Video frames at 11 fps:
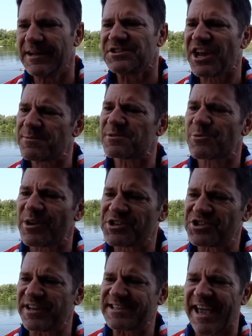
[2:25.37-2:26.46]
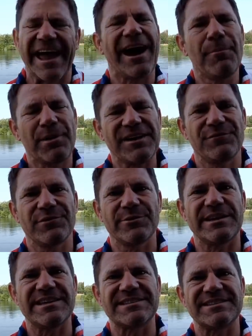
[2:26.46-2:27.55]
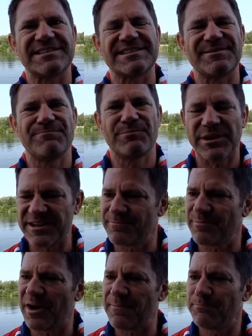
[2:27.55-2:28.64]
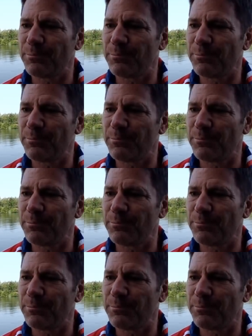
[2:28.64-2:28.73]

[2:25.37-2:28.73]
Jacob's question is, how painful is it to be bitten by a